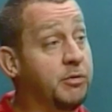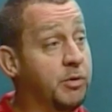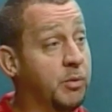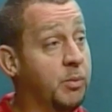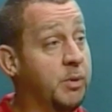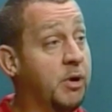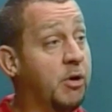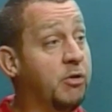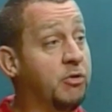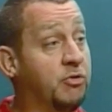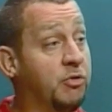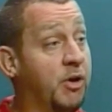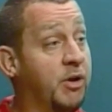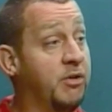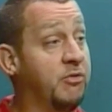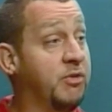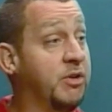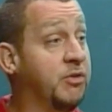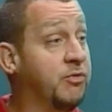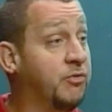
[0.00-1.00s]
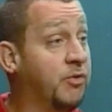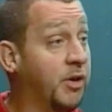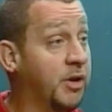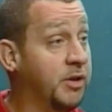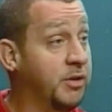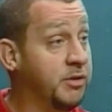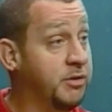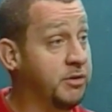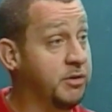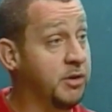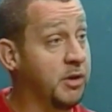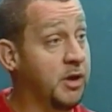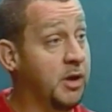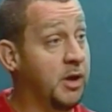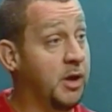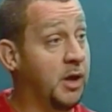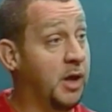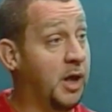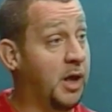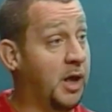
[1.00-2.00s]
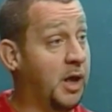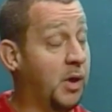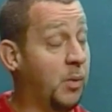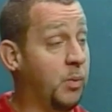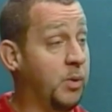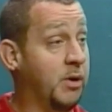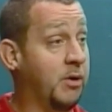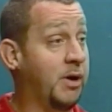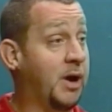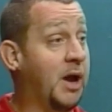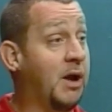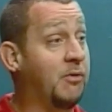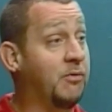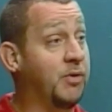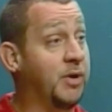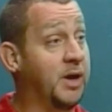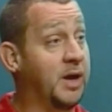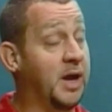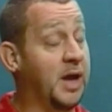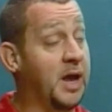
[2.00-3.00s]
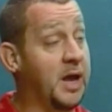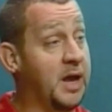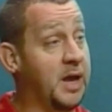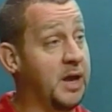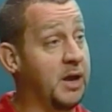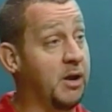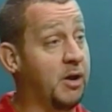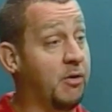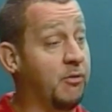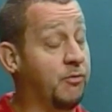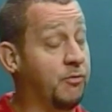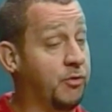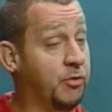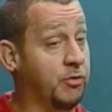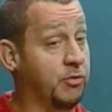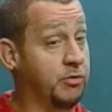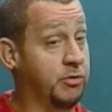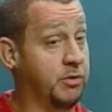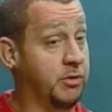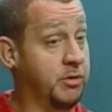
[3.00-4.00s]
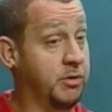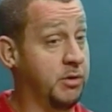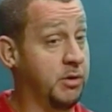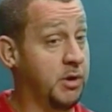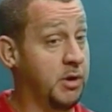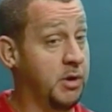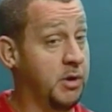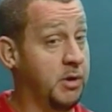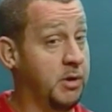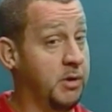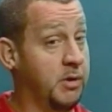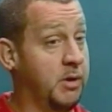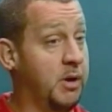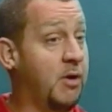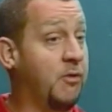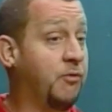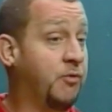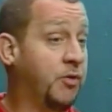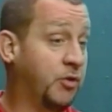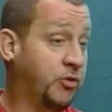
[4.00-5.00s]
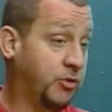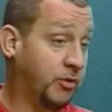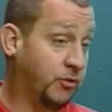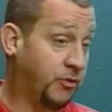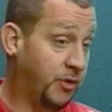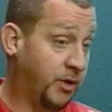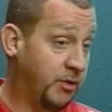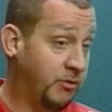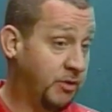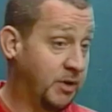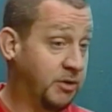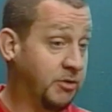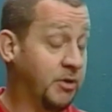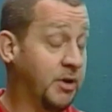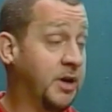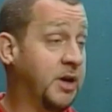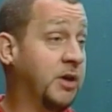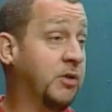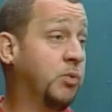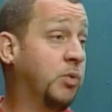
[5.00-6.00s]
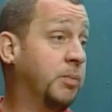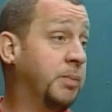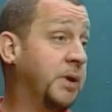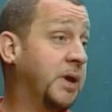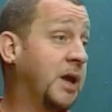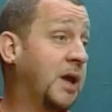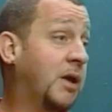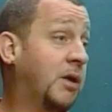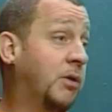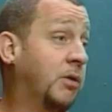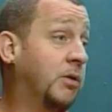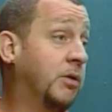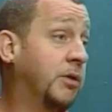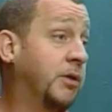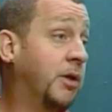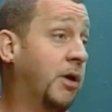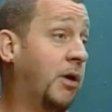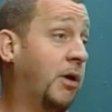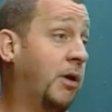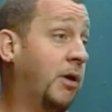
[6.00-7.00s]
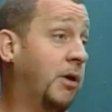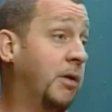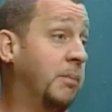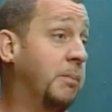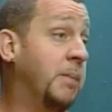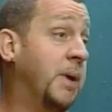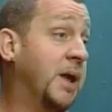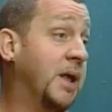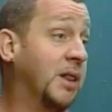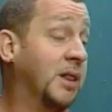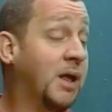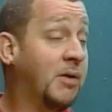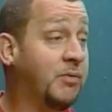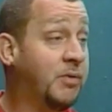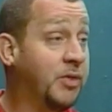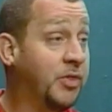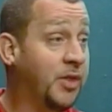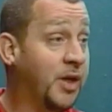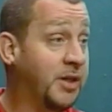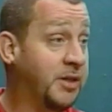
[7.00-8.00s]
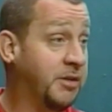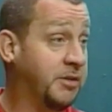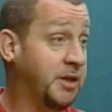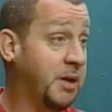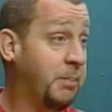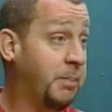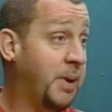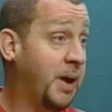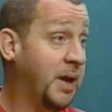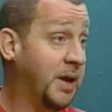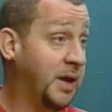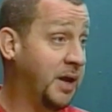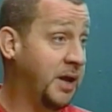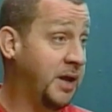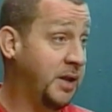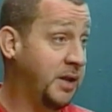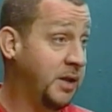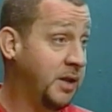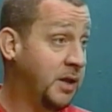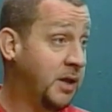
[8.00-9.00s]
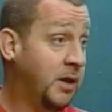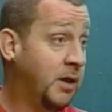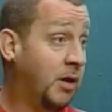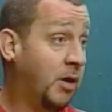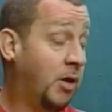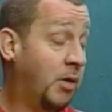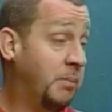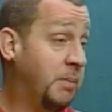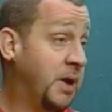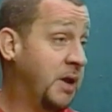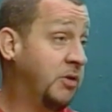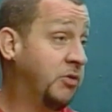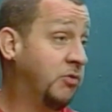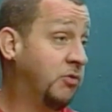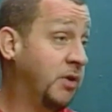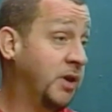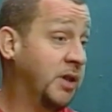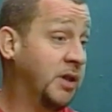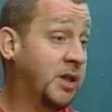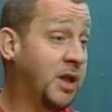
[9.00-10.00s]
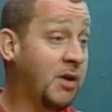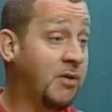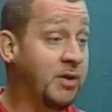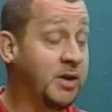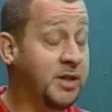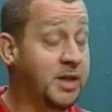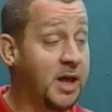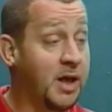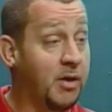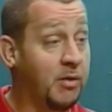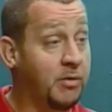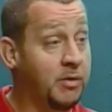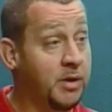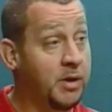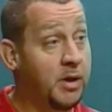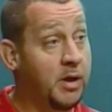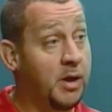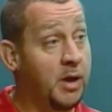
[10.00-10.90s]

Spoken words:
So we are trying to raise funds. We are having our first official fundraiser, I guess, will be held on May 11th at the Setback Inn on Main Street in Tarrytown.